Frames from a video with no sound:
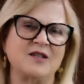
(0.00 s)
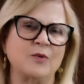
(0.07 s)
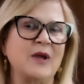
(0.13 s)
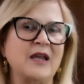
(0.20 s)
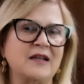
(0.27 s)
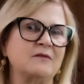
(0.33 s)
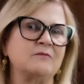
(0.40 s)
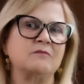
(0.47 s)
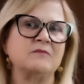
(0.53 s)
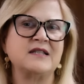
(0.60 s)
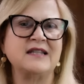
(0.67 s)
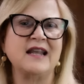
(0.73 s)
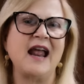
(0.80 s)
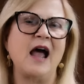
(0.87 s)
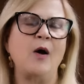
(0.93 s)
So we can
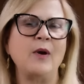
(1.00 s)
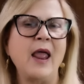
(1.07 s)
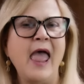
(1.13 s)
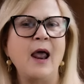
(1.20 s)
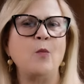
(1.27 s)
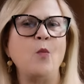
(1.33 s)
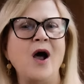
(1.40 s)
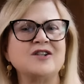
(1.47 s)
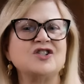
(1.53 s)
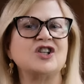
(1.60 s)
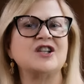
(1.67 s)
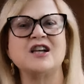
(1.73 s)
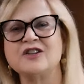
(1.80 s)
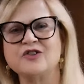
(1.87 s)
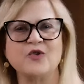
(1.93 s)
sit out and watch
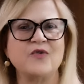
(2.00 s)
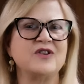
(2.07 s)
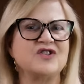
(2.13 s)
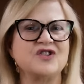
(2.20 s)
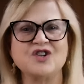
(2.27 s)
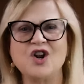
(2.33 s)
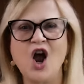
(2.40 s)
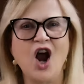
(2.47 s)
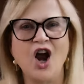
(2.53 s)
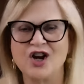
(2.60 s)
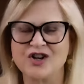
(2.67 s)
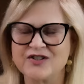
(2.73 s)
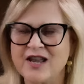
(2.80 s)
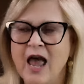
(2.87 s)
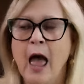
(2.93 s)
it under the
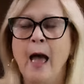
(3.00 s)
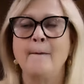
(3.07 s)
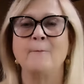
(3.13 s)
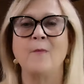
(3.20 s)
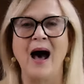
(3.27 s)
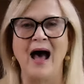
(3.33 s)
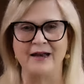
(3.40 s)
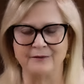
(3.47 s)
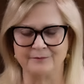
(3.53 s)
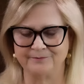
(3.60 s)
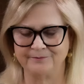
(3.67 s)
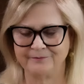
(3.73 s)
stars. But